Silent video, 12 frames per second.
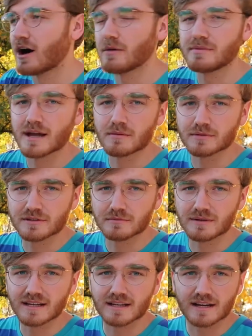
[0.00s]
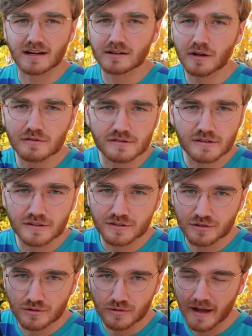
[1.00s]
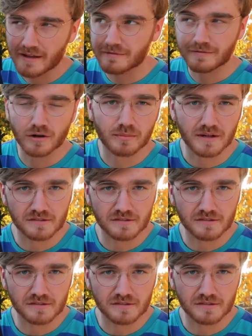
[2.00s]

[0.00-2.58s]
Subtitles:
I'll be able to be closer to a film